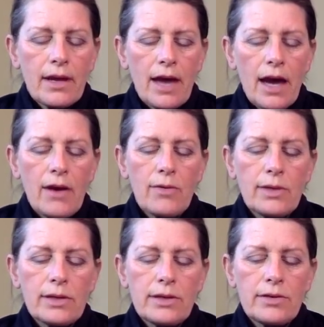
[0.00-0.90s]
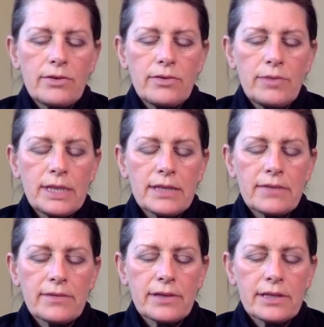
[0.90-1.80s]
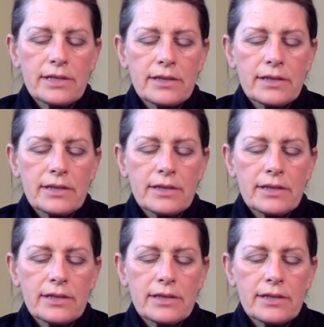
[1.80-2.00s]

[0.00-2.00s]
How will you be different?